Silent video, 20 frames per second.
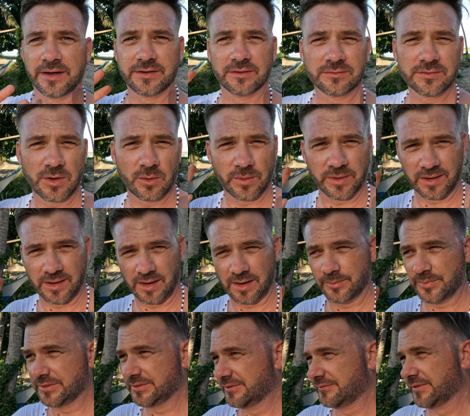I don't know what
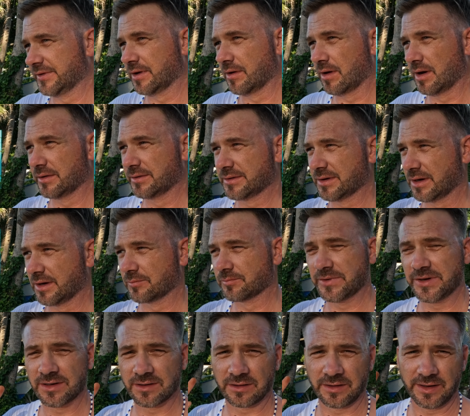happened, if it got
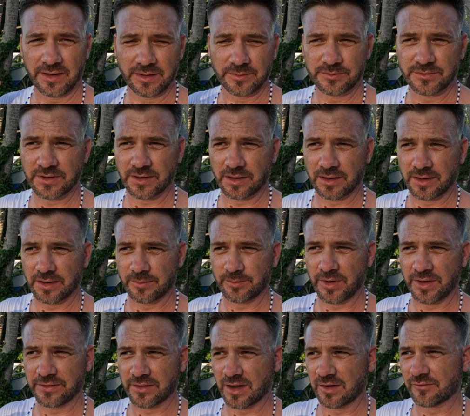reclaimed
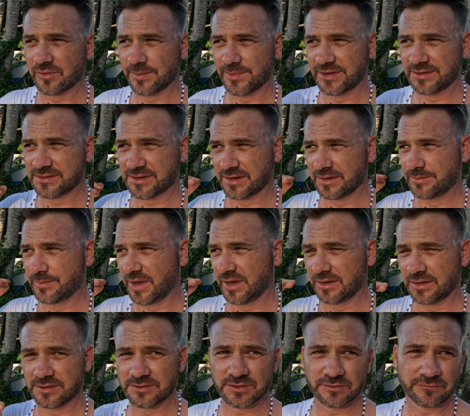by the government and
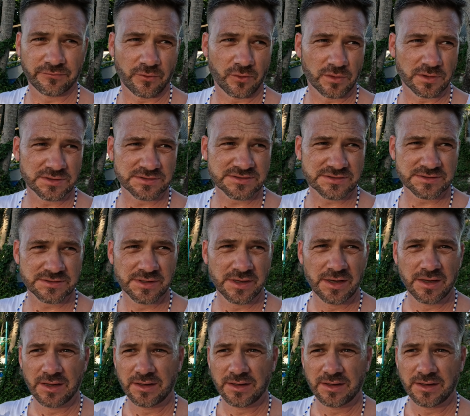made into forest